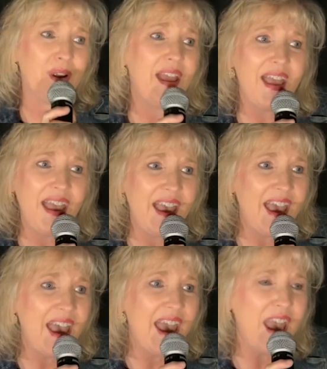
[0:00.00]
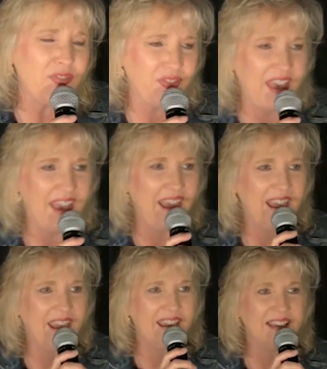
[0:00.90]
great
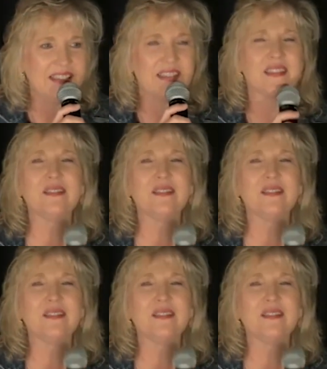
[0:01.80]
things.